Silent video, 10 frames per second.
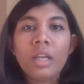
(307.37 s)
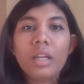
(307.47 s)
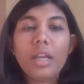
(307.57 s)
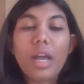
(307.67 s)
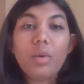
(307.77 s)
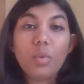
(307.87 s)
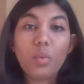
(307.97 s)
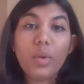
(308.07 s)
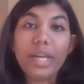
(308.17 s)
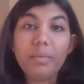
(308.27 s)
Now,
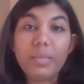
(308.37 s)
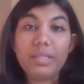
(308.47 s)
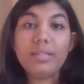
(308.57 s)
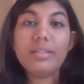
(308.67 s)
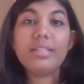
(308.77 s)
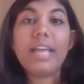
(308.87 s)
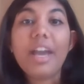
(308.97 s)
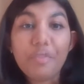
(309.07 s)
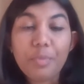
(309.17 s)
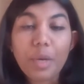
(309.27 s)
when businesses
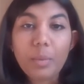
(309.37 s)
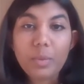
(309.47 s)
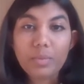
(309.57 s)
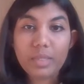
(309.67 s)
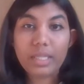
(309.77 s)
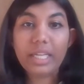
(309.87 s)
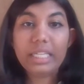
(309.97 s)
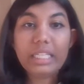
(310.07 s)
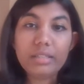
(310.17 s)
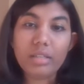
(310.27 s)
have problems, they
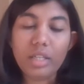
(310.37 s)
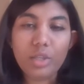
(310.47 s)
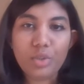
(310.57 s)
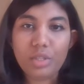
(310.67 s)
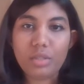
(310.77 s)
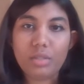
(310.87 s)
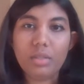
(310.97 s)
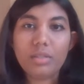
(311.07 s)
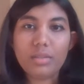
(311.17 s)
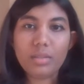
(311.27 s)
need solutions.
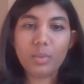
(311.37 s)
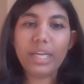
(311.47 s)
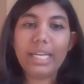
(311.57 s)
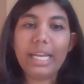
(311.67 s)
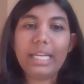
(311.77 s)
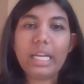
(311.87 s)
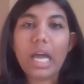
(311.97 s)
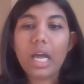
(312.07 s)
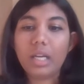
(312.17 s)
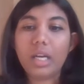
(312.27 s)
This is where
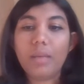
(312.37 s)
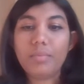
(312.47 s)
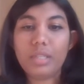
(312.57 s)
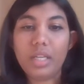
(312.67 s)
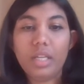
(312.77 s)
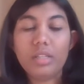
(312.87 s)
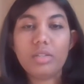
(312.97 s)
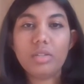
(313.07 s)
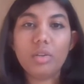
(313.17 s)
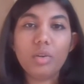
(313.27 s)
data comes in.
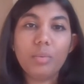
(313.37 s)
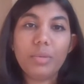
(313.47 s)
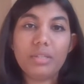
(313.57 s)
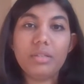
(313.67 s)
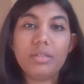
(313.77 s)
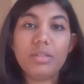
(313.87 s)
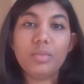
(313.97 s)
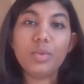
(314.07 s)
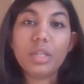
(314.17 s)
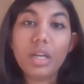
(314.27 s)
So businesses
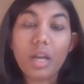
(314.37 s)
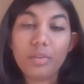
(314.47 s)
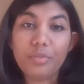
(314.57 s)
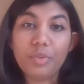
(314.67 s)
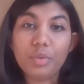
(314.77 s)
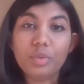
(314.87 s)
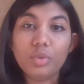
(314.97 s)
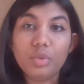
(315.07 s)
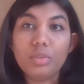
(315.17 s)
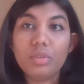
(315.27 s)
would love
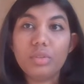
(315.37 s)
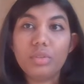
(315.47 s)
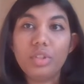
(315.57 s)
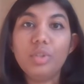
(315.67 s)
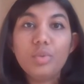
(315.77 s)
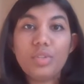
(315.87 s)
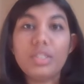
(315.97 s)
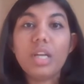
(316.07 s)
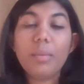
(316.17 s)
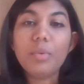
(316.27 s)
to use
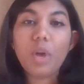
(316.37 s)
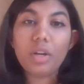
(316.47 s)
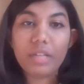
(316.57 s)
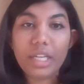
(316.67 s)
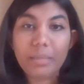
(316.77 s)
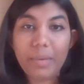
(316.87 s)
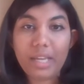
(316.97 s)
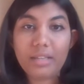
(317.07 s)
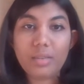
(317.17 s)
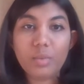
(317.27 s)
some concrete
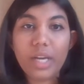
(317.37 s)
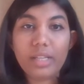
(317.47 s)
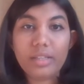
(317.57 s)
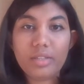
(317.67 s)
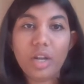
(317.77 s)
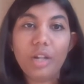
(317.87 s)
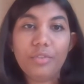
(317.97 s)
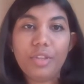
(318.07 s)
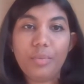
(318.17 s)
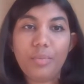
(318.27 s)
base while they
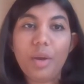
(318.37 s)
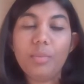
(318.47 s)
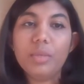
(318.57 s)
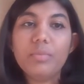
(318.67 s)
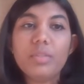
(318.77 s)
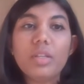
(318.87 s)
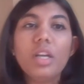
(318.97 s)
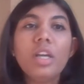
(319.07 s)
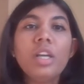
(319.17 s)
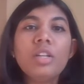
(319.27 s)
solve their problems.
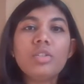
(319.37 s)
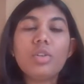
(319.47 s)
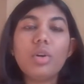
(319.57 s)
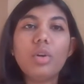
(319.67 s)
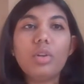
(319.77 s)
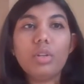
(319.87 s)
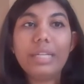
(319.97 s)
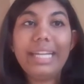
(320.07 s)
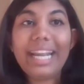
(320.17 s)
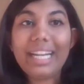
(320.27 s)
So
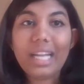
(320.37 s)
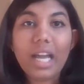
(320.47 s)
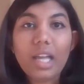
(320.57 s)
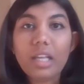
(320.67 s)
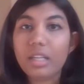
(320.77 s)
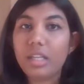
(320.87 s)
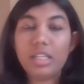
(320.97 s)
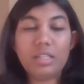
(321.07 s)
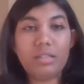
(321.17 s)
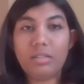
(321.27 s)
data
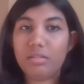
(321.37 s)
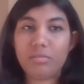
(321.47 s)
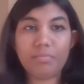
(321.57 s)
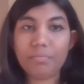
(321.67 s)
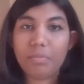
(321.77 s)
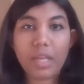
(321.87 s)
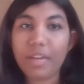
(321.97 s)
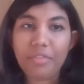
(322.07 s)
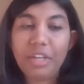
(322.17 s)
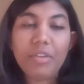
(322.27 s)
is
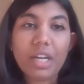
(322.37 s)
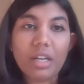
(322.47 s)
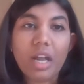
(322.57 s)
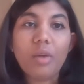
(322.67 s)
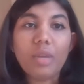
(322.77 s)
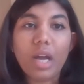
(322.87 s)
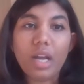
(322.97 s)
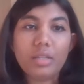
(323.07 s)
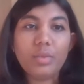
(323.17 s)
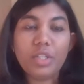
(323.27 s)
everywhere around
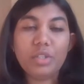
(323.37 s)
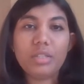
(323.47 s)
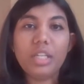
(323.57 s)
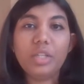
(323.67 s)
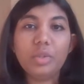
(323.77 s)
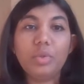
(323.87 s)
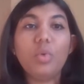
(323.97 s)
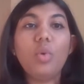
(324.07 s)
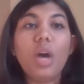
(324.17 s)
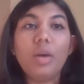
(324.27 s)
us. We just need to
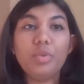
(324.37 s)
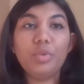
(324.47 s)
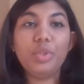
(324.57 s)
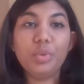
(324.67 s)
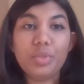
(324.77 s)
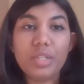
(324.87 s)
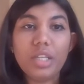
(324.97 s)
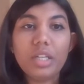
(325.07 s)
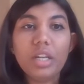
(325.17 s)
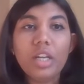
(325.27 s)
know how to use
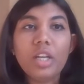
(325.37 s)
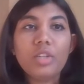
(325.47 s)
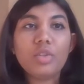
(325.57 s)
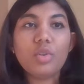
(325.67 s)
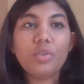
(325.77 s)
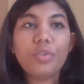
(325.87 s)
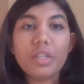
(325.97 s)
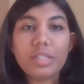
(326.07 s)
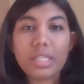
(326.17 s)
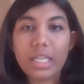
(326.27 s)
it. So
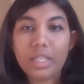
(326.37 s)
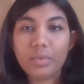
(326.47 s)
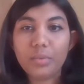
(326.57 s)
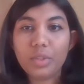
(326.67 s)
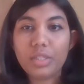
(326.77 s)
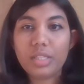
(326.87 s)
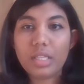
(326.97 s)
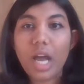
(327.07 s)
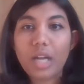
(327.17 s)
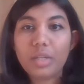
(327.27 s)
first, it would
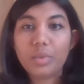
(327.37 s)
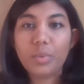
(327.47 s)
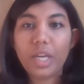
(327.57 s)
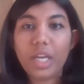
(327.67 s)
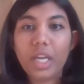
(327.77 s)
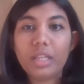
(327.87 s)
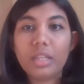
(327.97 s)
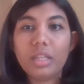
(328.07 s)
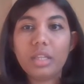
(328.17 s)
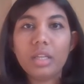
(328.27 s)
start
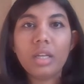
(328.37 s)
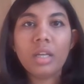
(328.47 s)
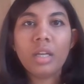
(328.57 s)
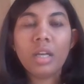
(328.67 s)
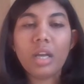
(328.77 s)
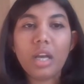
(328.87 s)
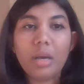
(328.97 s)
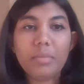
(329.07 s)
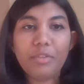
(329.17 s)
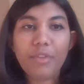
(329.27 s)
with
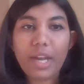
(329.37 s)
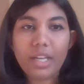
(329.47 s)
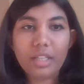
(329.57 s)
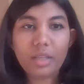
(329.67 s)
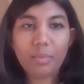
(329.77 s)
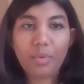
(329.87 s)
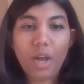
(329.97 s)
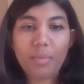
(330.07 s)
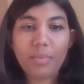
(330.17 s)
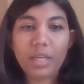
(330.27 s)
defining the
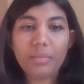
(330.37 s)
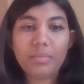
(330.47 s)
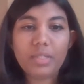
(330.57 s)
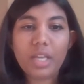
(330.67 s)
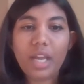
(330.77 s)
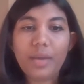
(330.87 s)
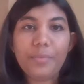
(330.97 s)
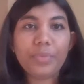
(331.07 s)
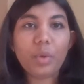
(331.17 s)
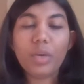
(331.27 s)
problem, say,
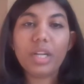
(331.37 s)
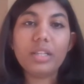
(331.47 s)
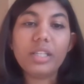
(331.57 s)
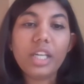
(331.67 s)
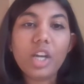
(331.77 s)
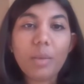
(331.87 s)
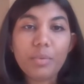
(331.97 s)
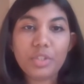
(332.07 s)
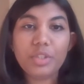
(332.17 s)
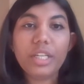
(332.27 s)
what are the key
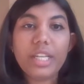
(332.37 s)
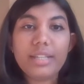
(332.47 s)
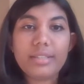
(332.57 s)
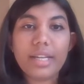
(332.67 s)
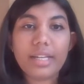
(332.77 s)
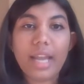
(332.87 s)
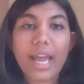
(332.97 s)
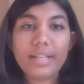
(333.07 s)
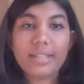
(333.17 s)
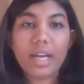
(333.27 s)
opportunities that
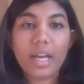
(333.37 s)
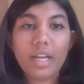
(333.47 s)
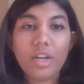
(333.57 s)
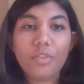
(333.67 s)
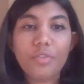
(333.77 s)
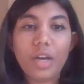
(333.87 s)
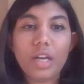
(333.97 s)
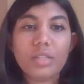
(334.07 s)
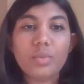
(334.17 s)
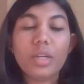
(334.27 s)
lies ahead of
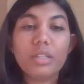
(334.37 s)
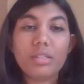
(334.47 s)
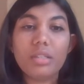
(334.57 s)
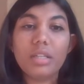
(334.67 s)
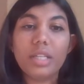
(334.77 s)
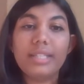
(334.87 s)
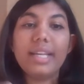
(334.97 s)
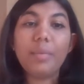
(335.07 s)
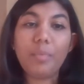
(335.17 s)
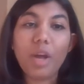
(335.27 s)
us? What's the
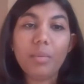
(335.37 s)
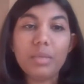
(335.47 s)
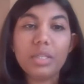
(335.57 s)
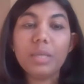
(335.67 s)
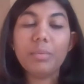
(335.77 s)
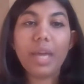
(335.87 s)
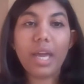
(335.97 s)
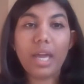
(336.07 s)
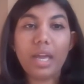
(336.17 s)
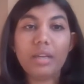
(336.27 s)
exact problem?
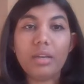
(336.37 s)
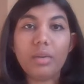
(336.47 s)
And